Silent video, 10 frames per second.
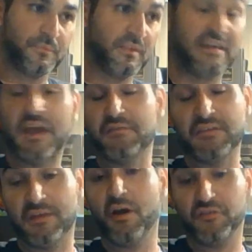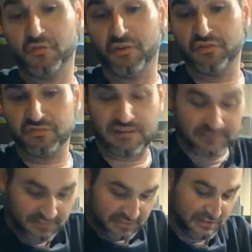like everything, all the toiletries.
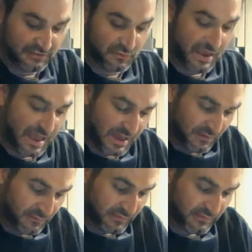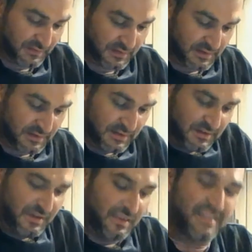They do have,
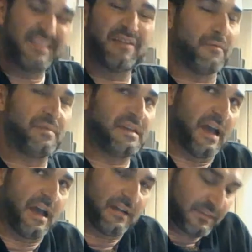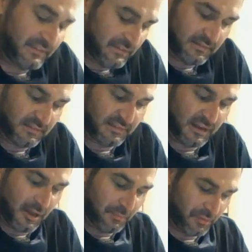I think they have a PX set
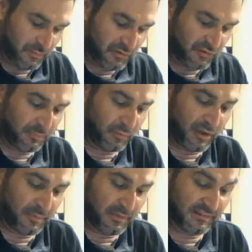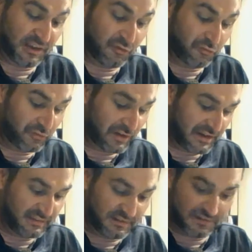up when you're deployed, but it's like
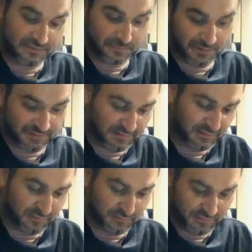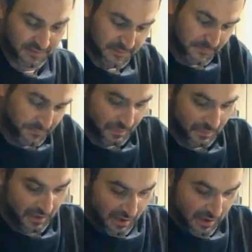crazy expensive.
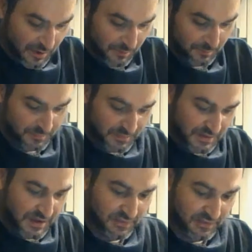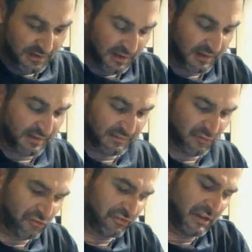And then a lot of
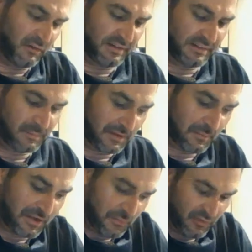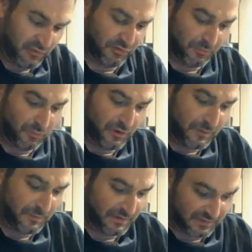soldiers, they don't like spending money when they're deployed
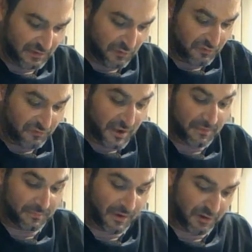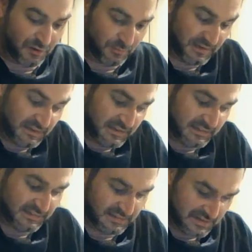because they know their families back home need it.
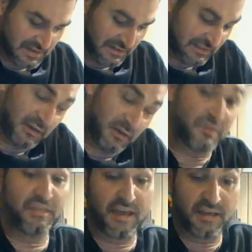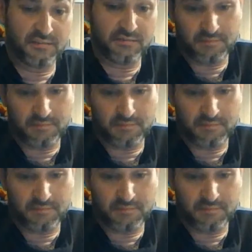Because they know what that,